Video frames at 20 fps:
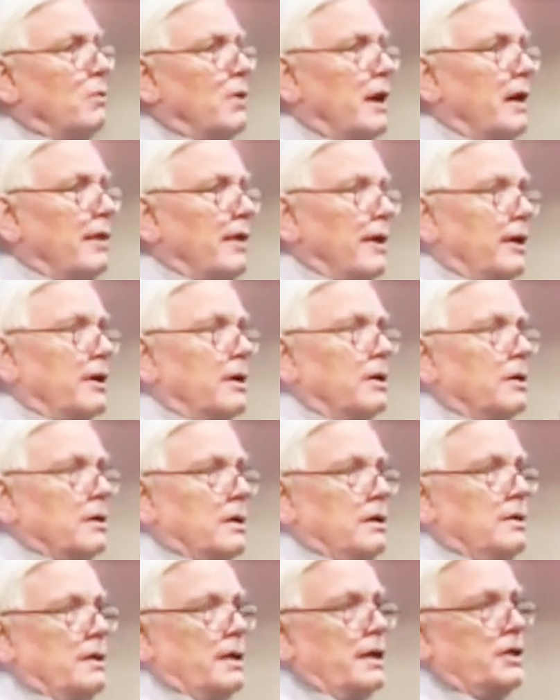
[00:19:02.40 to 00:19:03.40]
whether
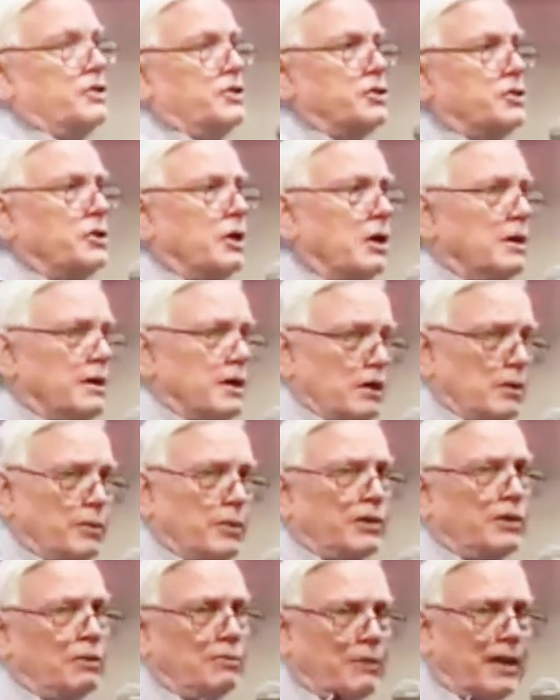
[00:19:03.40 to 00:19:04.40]
it started
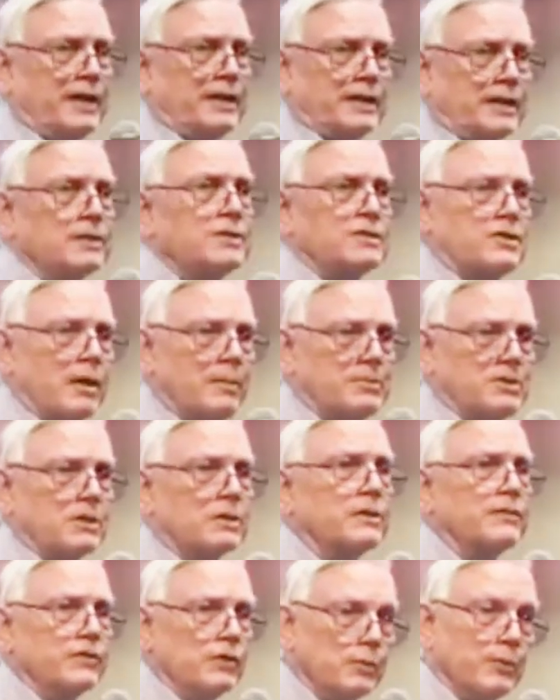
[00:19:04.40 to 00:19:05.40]
with the right
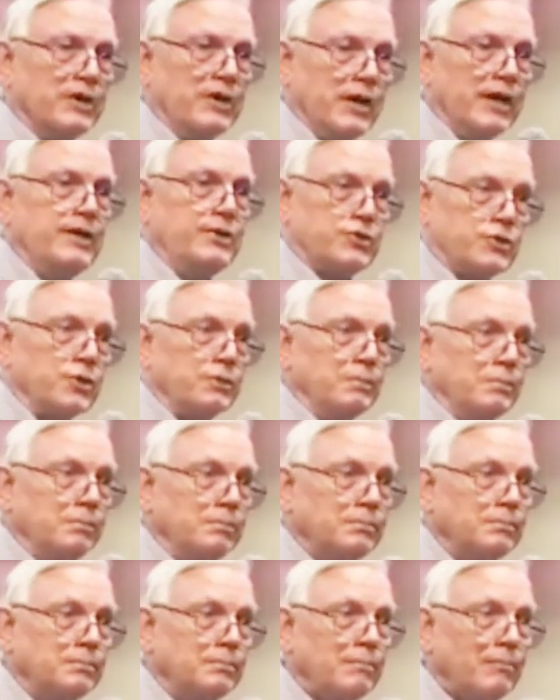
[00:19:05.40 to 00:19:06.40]
conception of human nature.
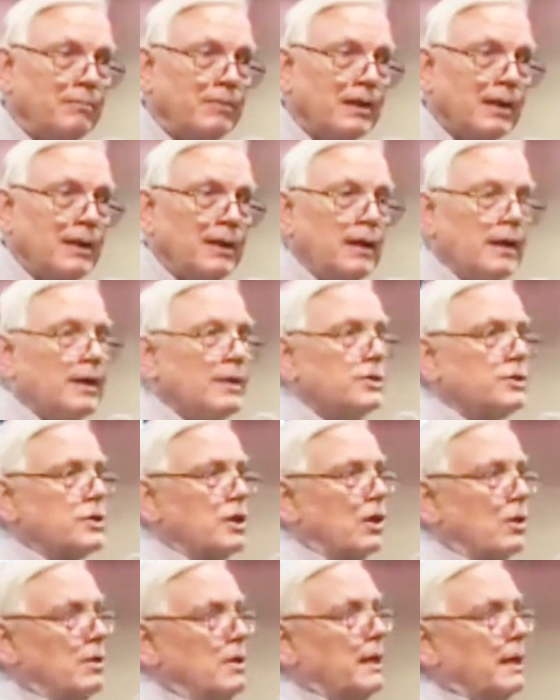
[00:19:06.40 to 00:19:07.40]

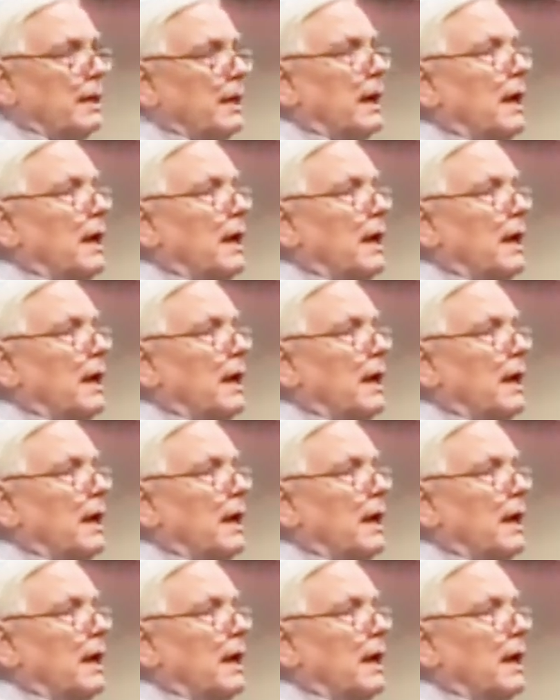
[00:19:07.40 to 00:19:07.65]
So